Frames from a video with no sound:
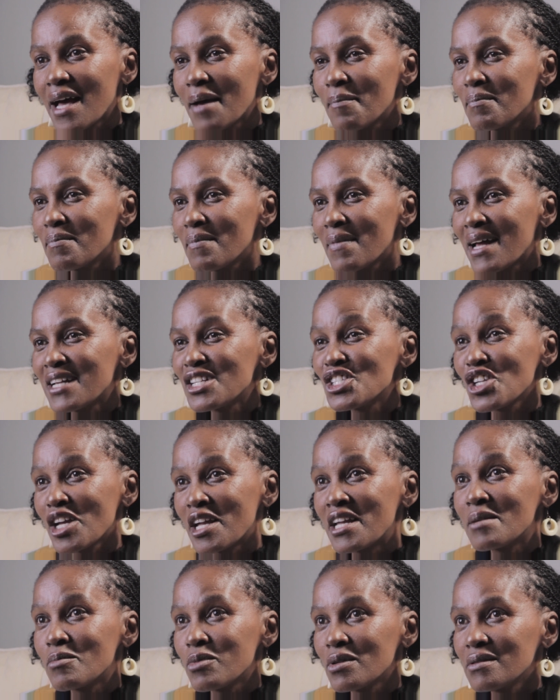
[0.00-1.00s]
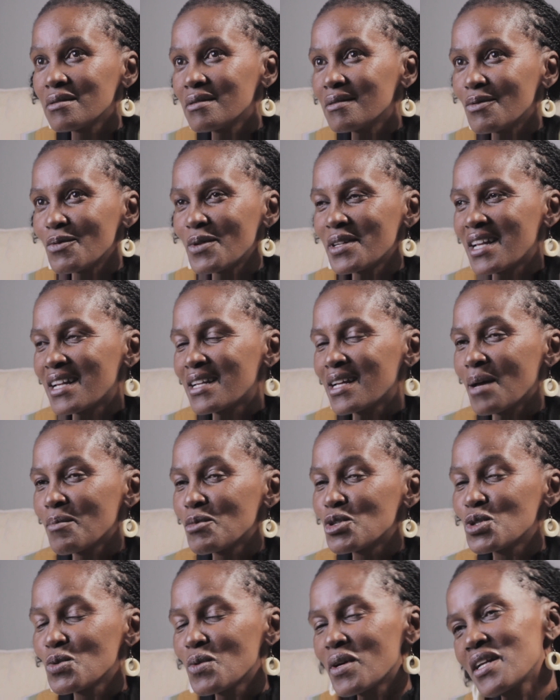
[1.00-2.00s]
I'm unshakable when it
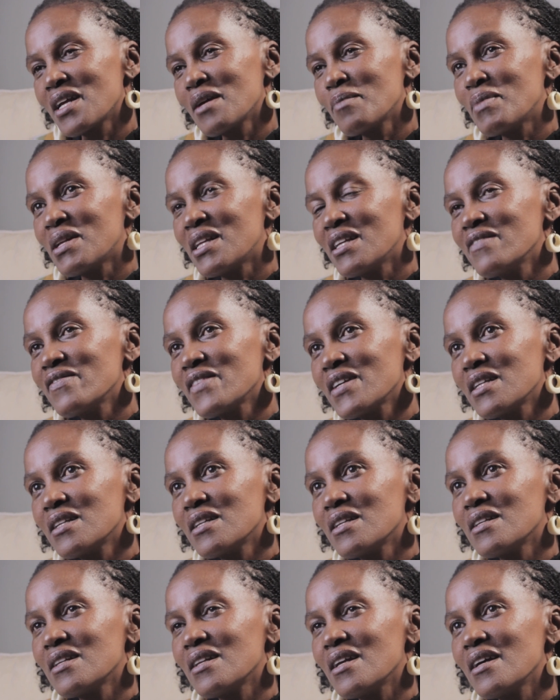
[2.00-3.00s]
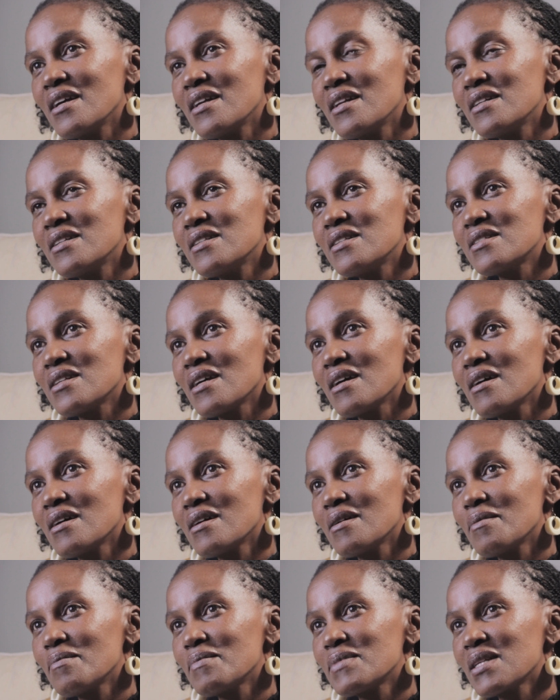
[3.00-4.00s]
comes to what I believe in, and
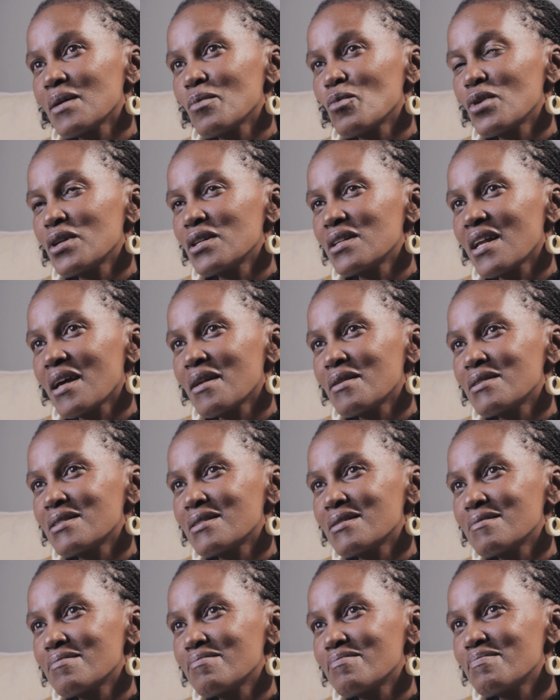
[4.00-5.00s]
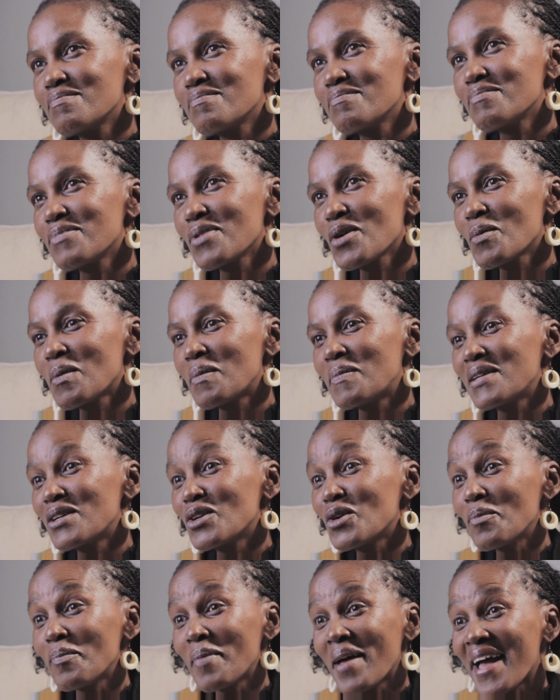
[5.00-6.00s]
someone that's probably
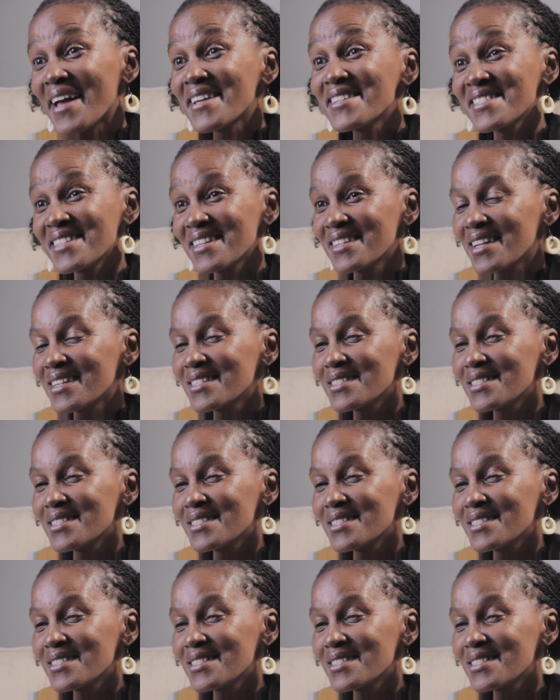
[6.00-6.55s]
compassionate.